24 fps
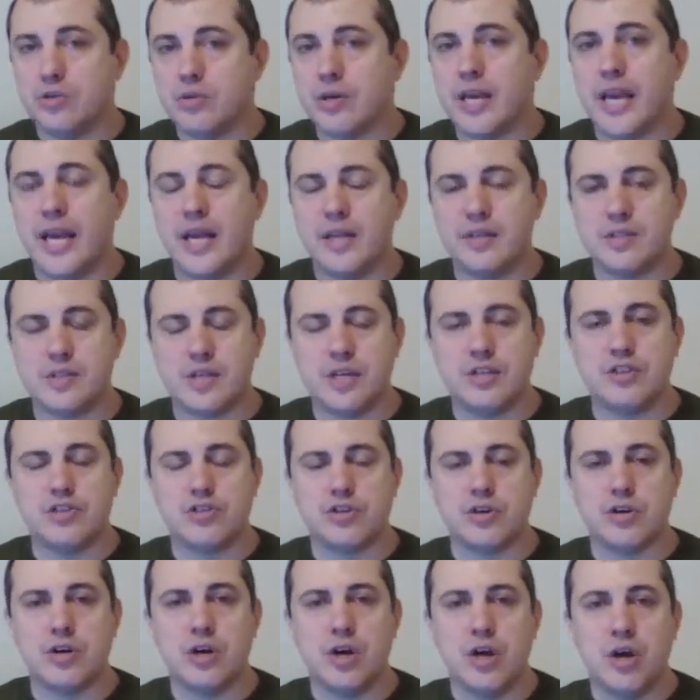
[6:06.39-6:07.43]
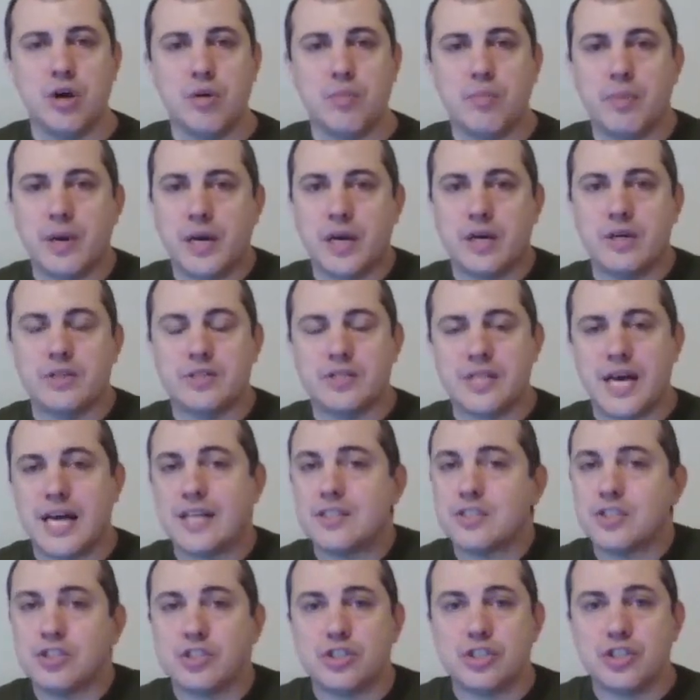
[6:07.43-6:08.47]
You can't censor because
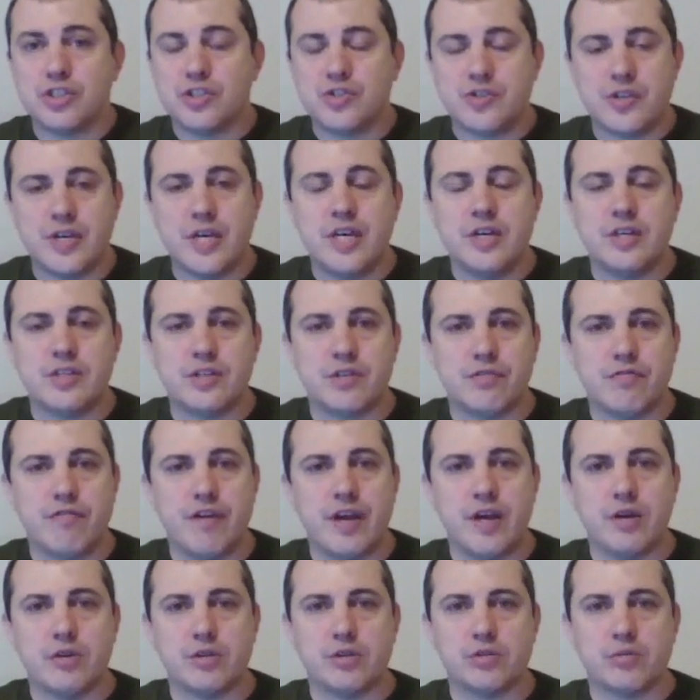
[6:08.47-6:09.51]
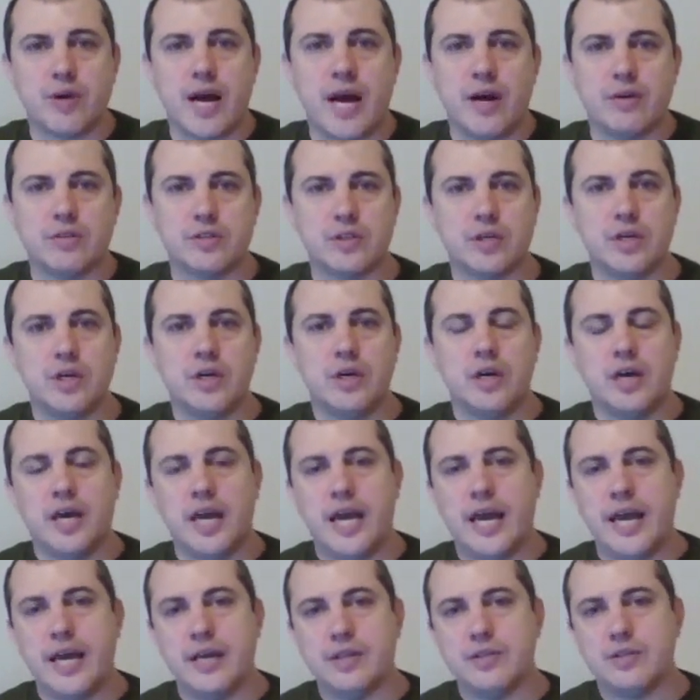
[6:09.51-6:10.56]
that's just seen as a failed route,
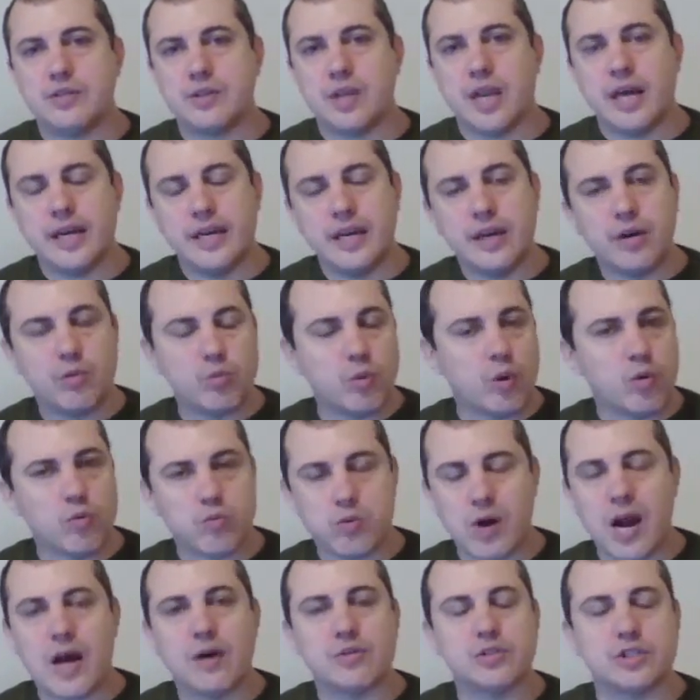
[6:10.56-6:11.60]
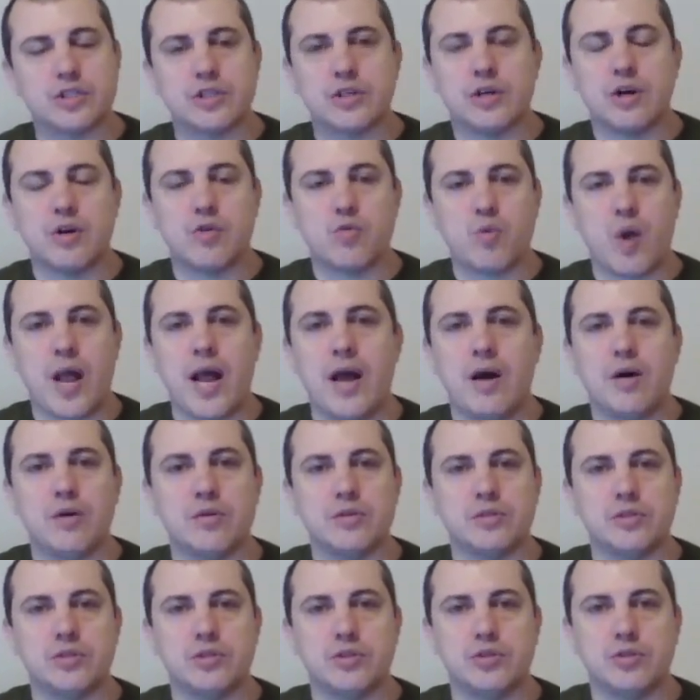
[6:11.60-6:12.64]
and Lightning will route
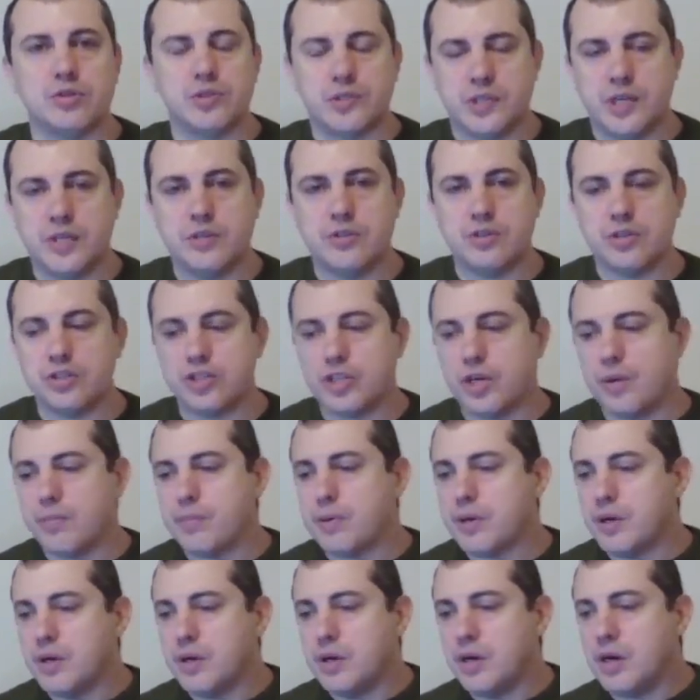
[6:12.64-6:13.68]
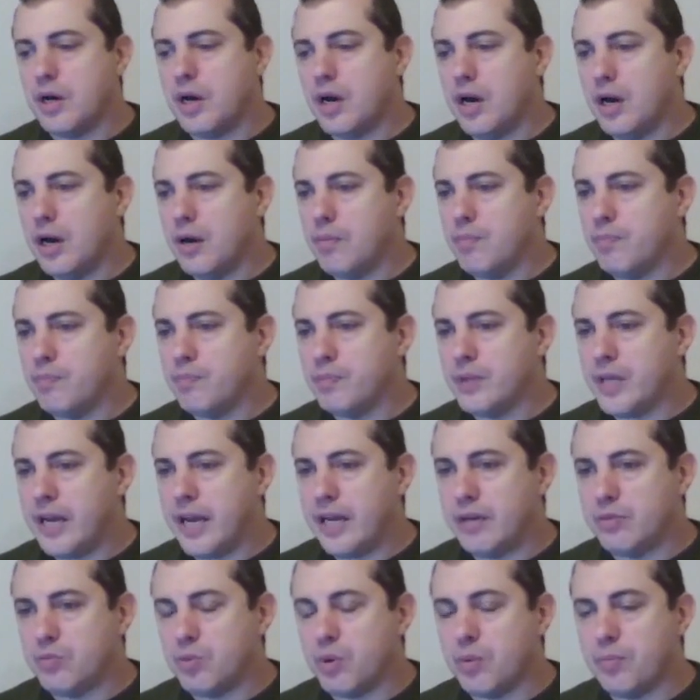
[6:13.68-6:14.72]
around your censorship um,
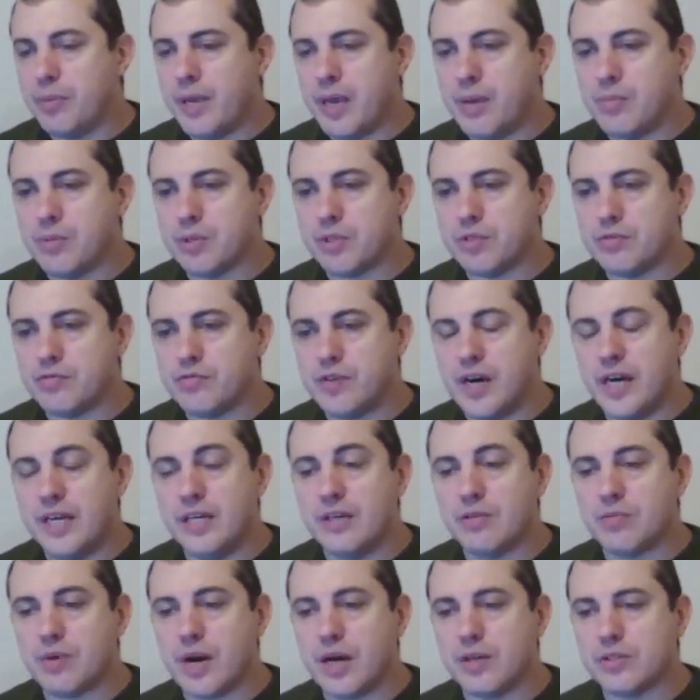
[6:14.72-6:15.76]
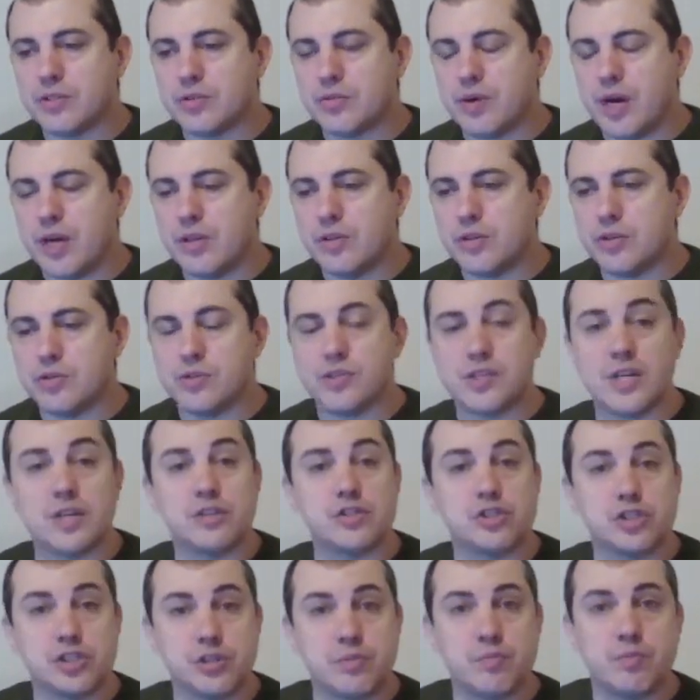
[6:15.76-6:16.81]
and will be able to find a route around your
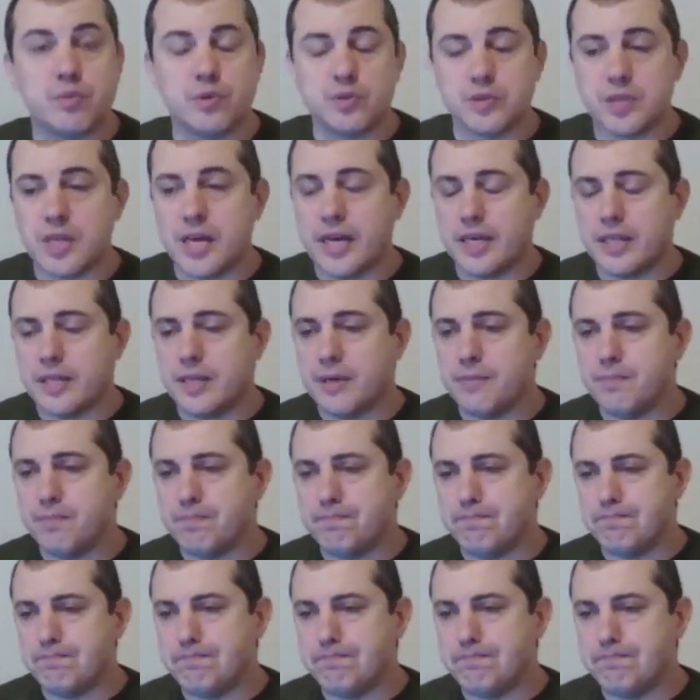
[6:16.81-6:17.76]
censorship most likely.